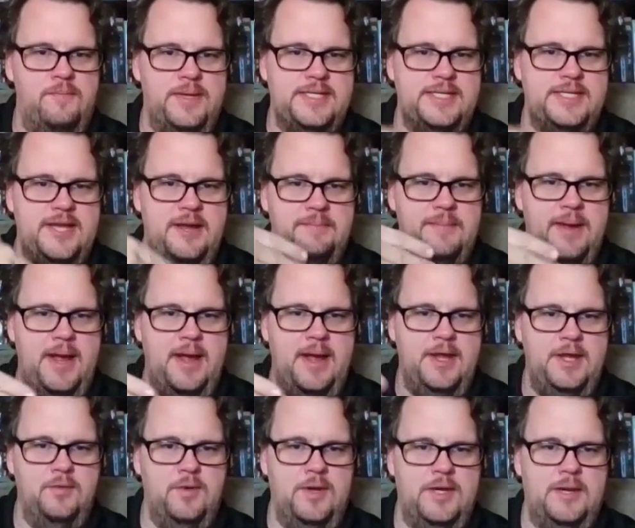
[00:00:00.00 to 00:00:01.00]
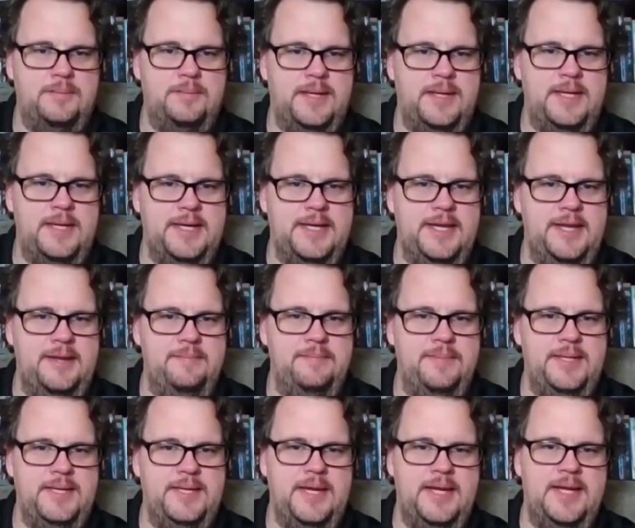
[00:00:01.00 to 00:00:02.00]
but somehow you end up getting an
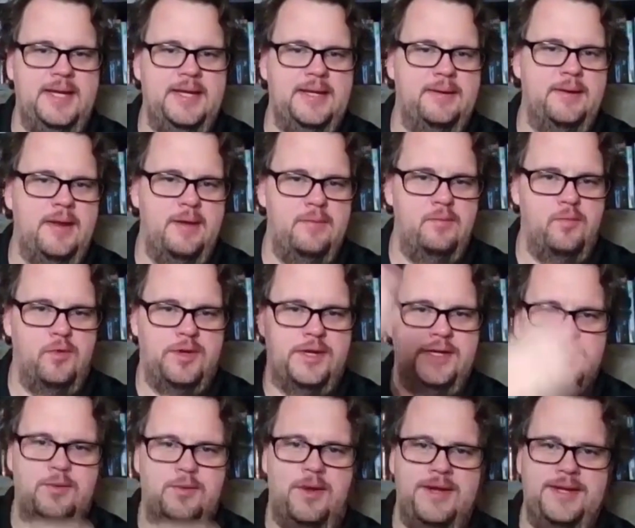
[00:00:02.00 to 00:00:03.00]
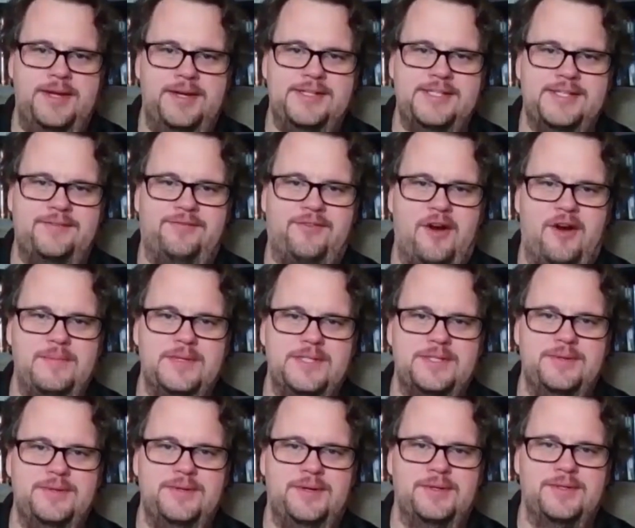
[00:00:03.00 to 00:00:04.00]
MBA and working 20 years in
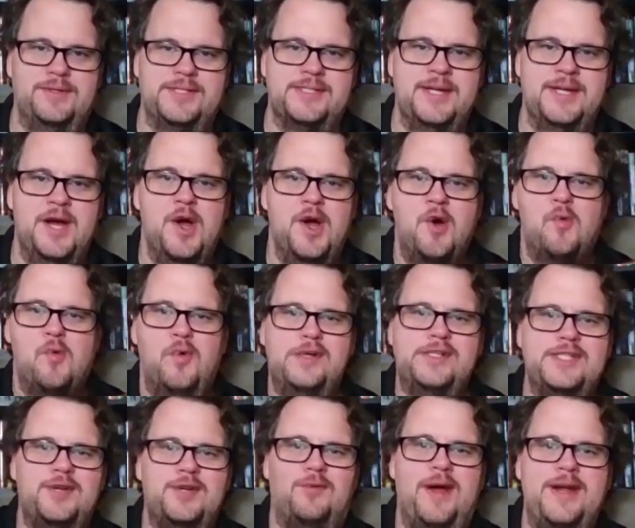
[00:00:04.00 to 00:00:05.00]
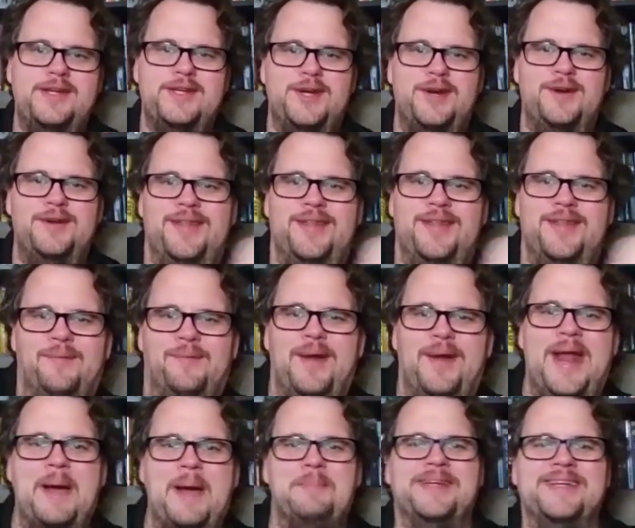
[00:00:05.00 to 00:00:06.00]
pharmaceuticals. Where's the right turn there?
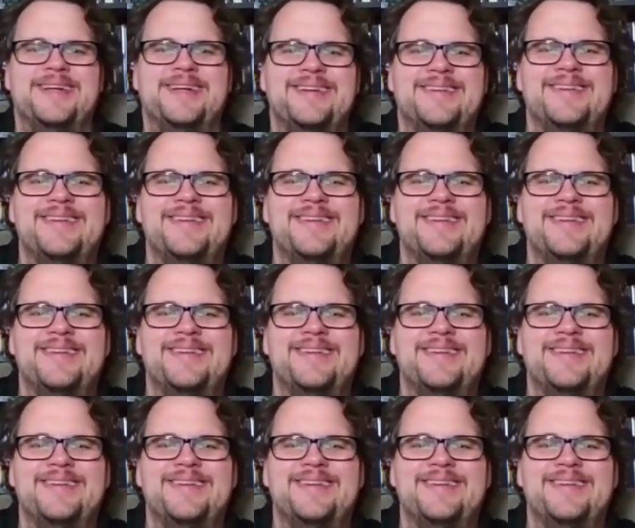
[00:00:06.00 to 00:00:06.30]
What happened?